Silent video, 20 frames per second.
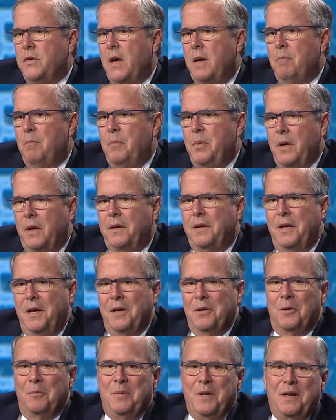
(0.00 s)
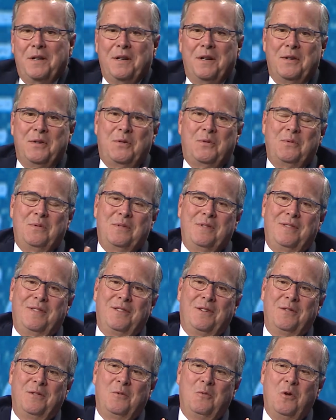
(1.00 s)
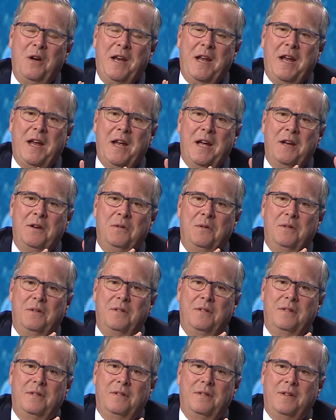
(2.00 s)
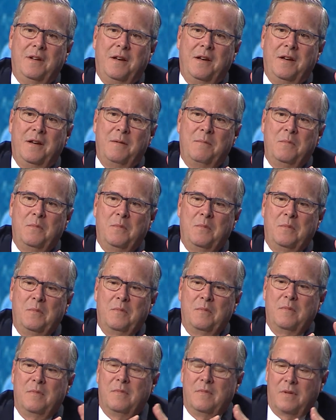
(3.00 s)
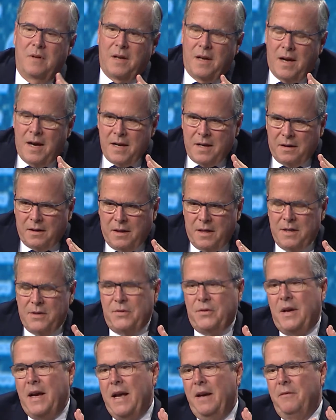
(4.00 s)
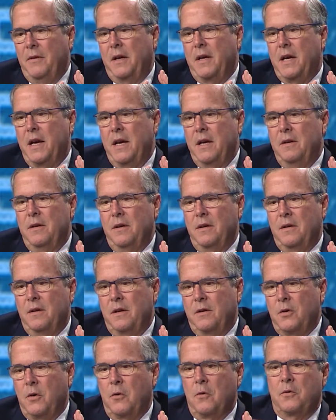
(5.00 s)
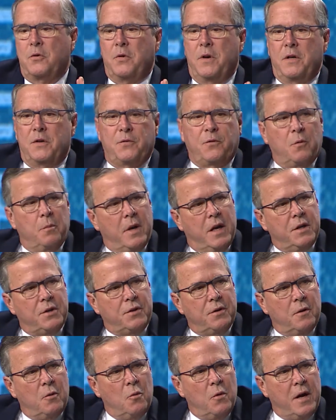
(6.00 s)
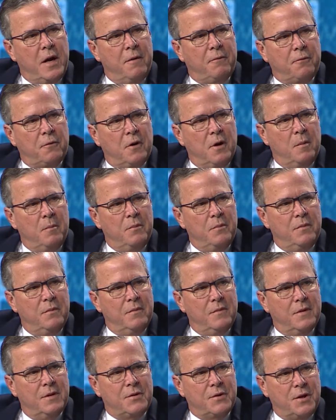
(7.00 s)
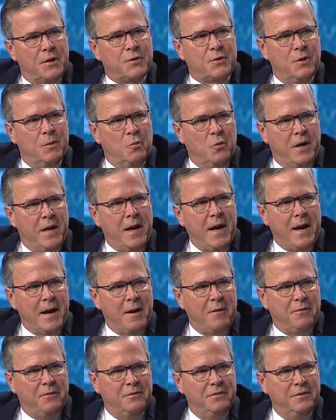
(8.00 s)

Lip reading: a big deal because on the one hand, I at least advocate a total transformation away from the system we have,